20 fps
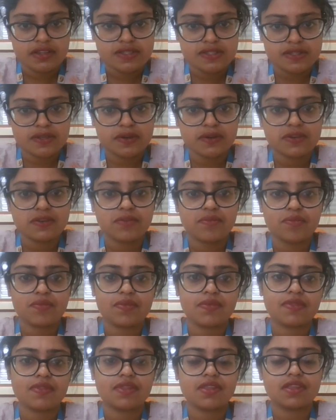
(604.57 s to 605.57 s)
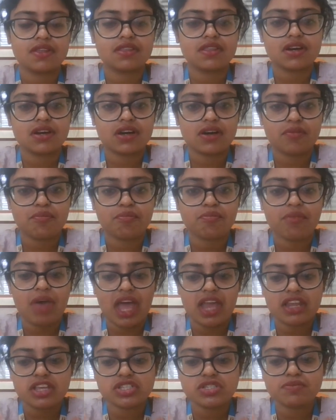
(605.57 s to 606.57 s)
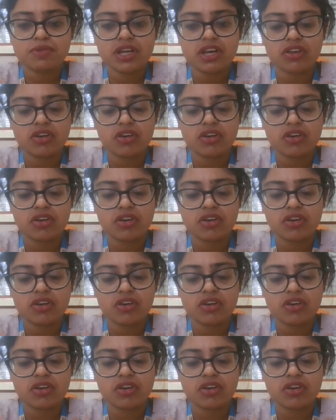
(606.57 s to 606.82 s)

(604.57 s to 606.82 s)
So the management